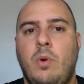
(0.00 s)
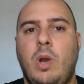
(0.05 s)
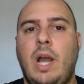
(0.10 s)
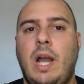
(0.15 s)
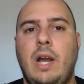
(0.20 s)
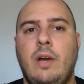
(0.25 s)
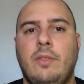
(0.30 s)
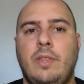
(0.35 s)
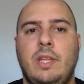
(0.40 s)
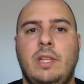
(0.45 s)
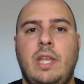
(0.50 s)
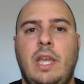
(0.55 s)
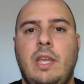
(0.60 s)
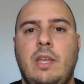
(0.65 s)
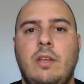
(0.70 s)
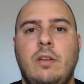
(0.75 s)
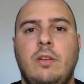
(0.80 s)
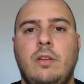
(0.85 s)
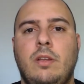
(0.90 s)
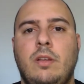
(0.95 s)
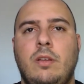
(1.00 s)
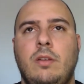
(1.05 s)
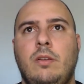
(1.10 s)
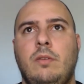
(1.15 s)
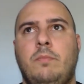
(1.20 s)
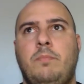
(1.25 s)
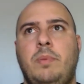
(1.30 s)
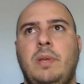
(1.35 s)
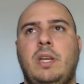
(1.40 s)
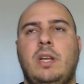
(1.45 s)
how they
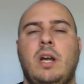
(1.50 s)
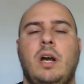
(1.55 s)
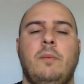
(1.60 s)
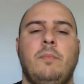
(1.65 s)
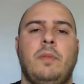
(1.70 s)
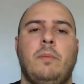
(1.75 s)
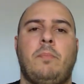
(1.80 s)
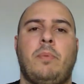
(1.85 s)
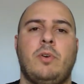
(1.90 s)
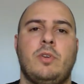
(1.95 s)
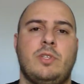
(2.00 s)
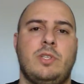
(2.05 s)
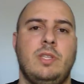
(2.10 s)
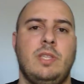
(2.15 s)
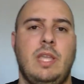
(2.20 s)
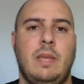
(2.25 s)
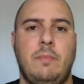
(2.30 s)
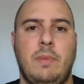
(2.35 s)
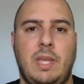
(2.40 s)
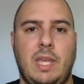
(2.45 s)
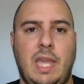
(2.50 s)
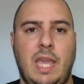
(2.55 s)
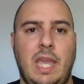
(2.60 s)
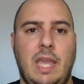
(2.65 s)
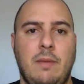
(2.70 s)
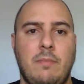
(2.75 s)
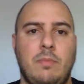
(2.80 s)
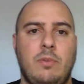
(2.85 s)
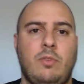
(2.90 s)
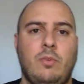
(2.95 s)
become the person they
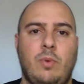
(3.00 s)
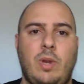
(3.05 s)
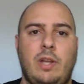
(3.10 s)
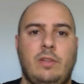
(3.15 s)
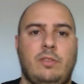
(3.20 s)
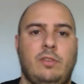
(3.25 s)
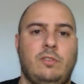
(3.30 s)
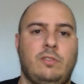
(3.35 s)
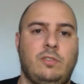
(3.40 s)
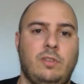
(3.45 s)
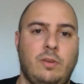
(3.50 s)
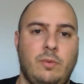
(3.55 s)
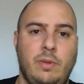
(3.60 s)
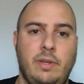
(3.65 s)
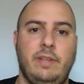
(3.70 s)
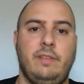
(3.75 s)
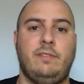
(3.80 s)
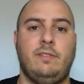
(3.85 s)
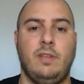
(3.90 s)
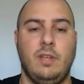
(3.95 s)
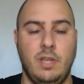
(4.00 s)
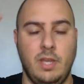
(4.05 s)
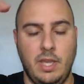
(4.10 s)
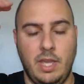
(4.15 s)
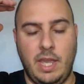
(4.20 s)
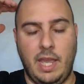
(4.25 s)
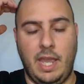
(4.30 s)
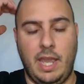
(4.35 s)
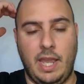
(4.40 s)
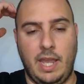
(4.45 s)
became throughout the series,
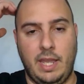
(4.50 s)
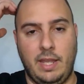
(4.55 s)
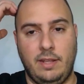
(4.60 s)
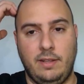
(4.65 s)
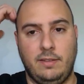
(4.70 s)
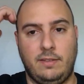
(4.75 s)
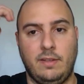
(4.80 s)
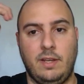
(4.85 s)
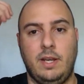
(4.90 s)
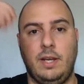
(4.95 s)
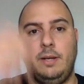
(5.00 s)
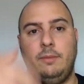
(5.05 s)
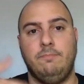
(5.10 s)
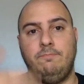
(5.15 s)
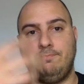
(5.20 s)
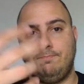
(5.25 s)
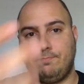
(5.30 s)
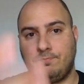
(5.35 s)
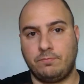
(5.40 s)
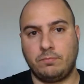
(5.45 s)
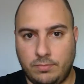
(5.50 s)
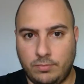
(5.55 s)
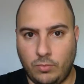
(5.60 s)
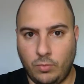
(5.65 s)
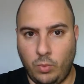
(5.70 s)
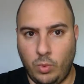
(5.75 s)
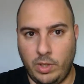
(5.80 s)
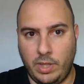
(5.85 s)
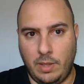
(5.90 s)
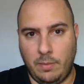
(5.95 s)
and
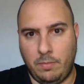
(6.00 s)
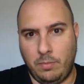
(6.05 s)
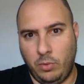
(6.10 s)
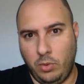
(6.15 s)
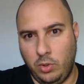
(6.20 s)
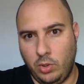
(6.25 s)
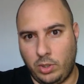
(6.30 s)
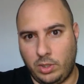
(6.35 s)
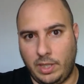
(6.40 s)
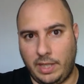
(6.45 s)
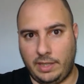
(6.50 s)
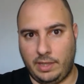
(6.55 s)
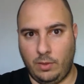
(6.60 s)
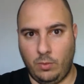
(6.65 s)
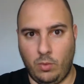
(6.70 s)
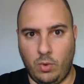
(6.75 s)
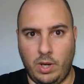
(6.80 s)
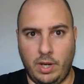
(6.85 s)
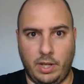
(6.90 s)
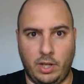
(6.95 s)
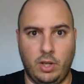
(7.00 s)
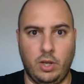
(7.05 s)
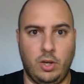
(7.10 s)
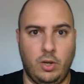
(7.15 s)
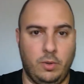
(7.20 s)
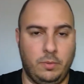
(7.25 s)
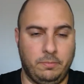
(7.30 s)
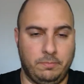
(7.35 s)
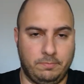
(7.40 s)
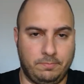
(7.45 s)
where they look like they want to
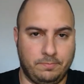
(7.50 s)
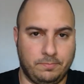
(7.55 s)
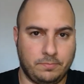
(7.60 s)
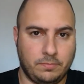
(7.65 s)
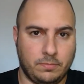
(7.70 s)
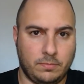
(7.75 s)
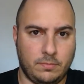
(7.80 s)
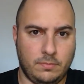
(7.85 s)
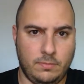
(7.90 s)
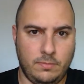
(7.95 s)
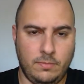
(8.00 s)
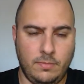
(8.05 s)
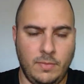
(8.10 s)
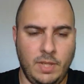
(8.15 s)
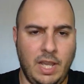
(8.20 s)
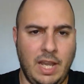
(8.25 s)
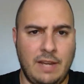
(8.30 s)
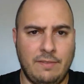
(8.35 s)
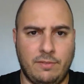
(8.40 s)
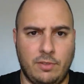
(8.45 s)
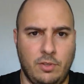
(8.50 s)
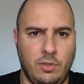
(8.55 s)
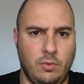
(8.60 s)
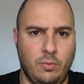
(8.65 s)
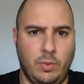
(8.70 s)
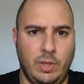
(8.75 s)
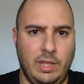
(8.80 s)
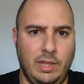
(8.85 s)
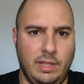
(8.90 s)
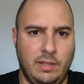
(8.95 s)
go after you
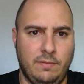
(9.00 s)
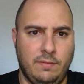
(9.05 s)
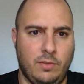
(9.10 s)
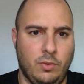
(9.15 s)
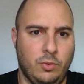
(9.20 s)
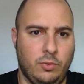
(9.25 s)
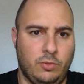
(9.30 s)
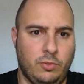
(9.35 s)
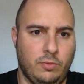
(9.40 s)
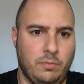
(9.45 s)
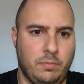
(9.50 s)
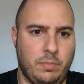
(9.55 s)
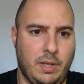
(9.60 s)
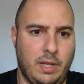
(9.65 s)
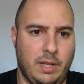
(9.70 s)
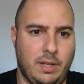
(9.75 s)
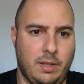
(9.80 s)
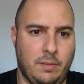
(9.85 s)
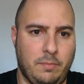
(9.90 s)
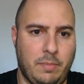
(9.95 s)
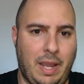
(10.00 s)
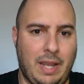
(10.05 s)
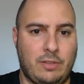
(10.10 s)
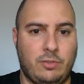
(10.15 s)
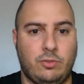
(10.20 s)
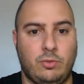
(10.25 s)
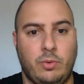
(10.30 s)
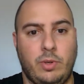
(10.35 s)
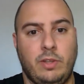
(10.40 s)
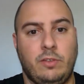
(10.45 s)
relive those
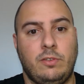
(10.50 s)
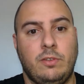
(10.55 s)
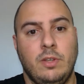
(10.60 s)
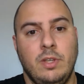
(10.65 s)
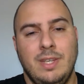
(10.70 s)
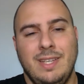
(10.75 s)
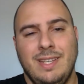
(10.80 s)
backstories.